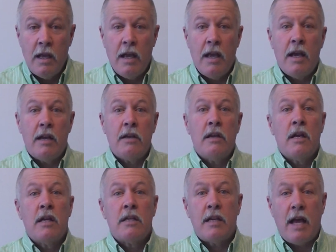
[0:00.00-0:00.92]
And
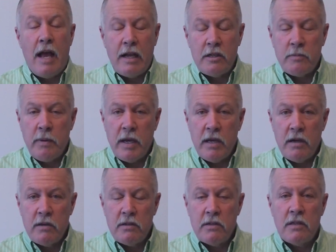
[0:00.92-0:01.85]

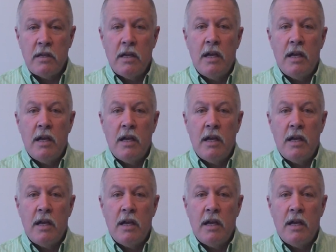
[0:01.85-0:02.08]
taxpayers